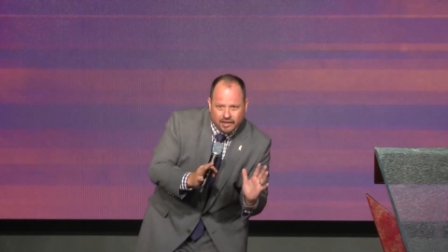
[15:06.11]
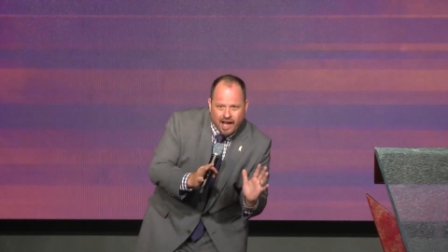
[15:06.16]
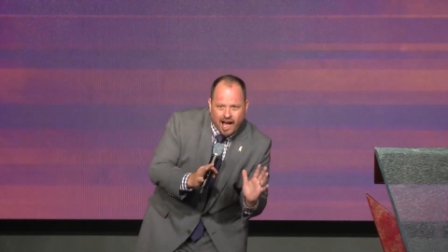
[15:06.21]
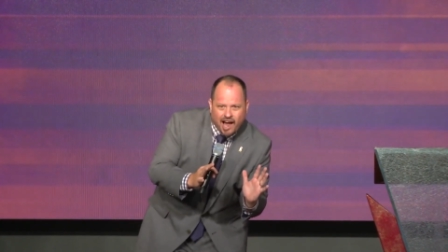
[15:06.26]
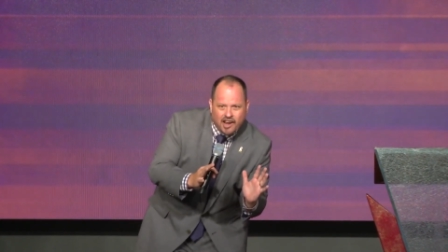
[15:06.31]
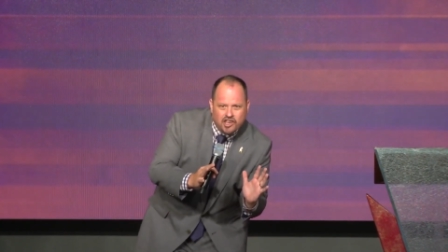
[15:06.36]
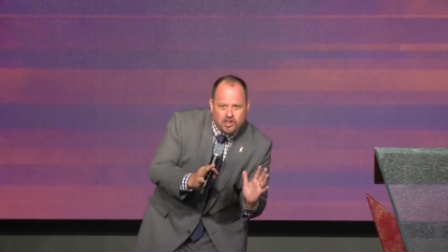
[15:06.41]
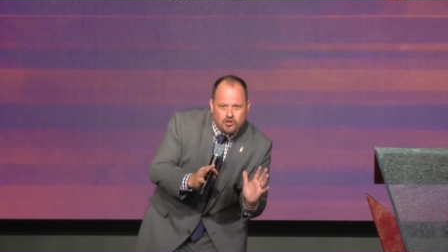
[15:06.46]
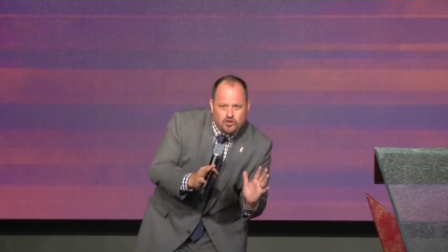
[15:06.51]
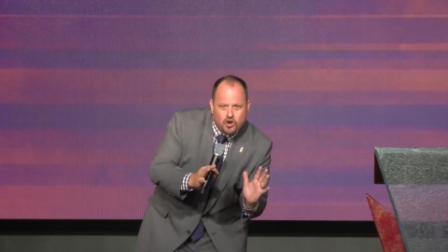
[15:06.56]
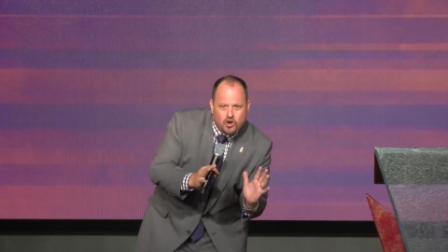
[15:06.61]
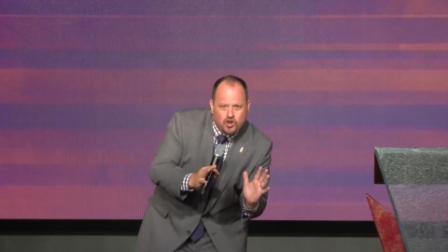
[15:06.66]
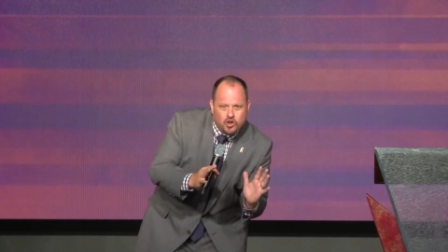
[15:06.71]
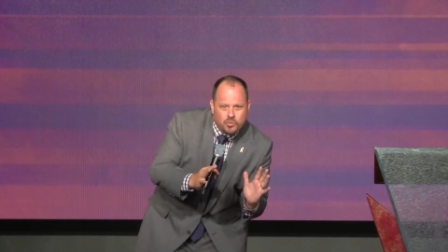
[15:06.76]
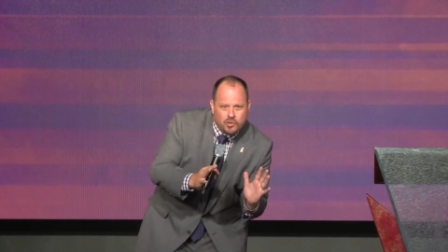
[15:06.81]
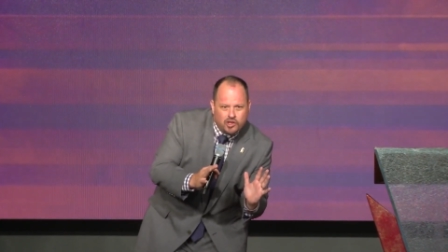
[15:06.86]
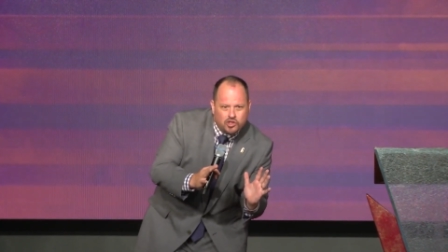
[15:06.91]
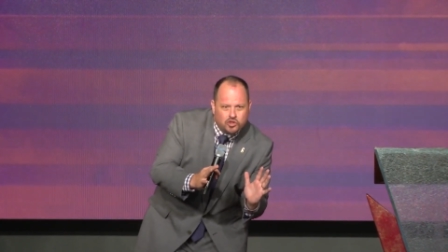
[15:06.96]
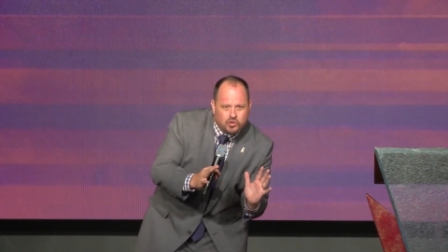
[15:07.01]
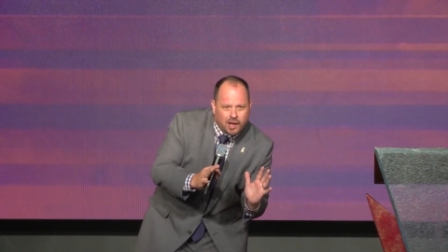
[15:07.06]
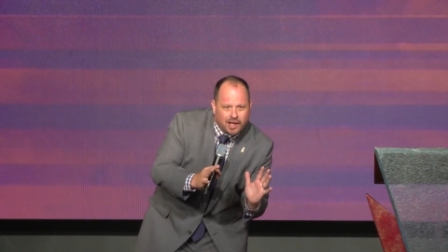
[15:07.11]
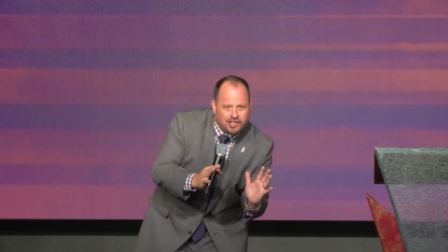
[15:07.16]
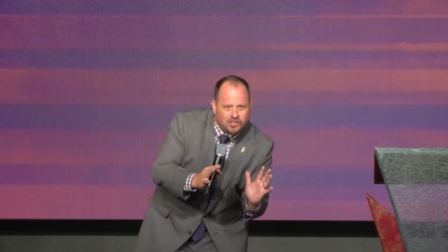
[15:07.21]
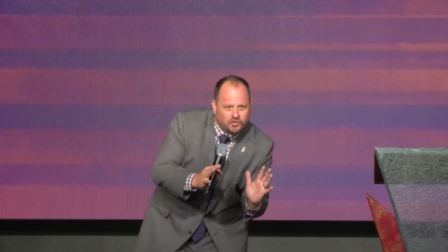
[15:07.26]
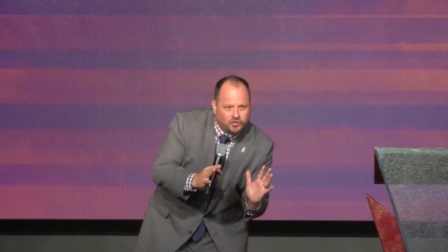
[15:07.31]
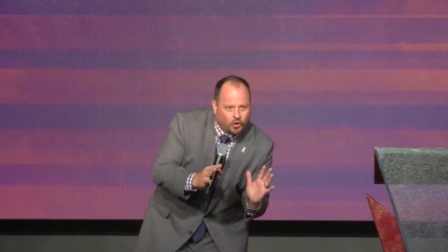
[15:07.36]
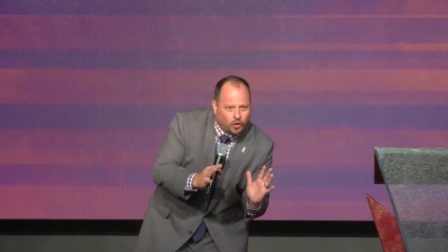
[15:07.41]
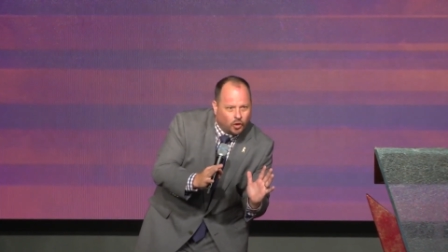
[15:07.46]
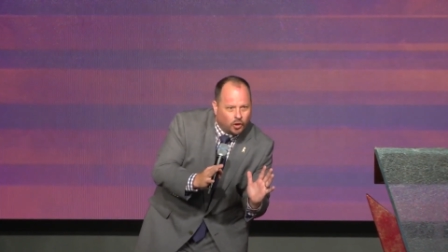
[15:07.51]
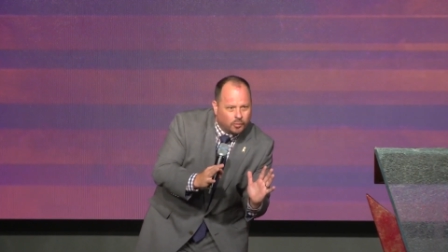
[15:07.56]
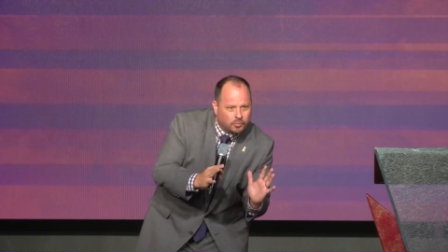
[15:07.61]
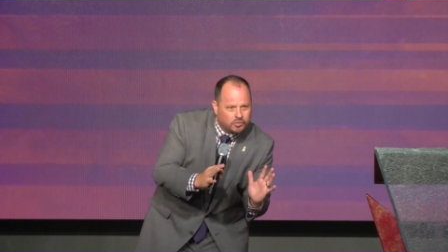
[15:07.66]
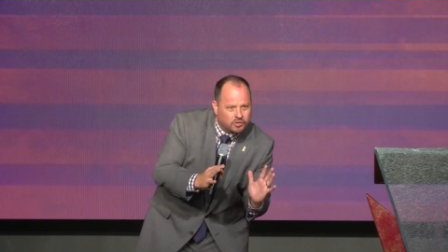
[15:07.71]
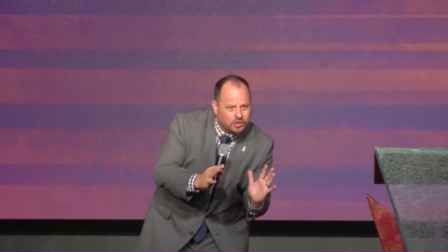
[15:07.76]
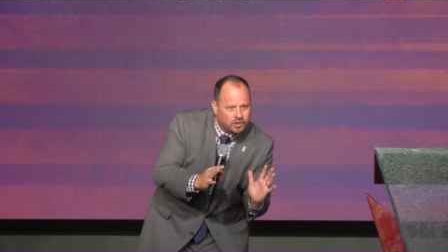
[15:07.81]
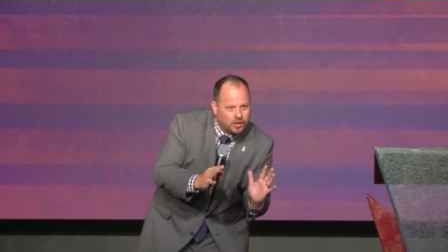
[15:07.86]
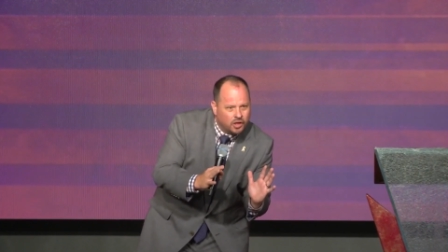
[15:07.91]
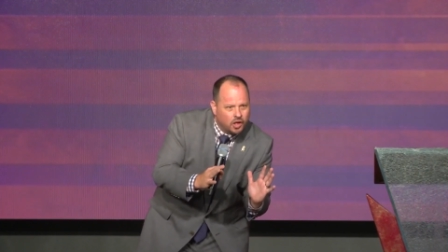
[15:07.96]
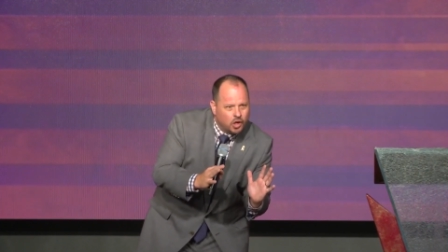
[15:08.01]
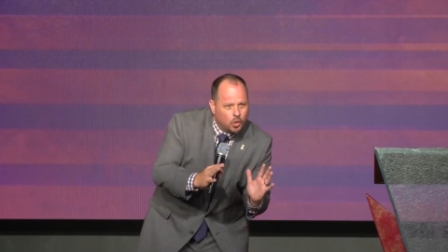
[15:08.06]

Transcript: How do you know you've been transformed?